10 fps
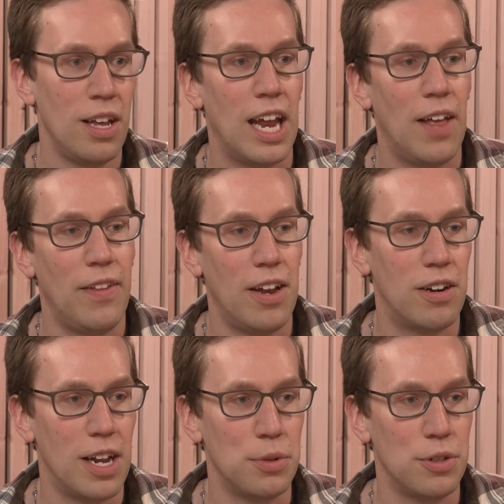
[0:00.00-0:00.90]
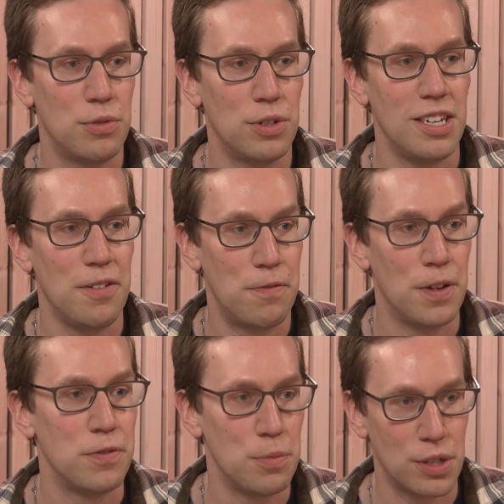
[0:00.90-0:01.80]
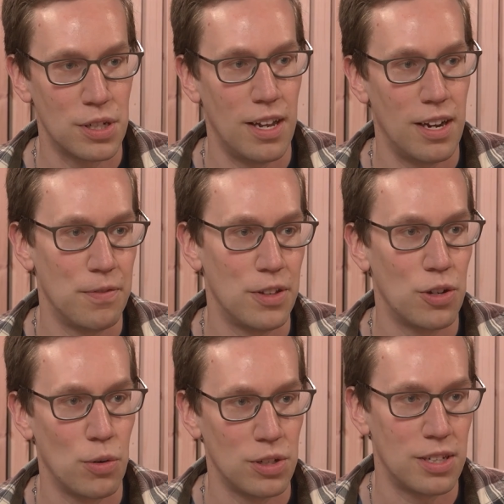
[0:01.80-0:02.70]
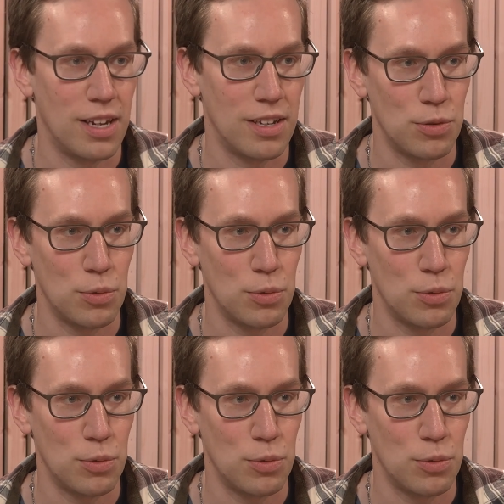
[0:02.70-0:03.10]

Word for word: and they are able to receive 50% of the total sales,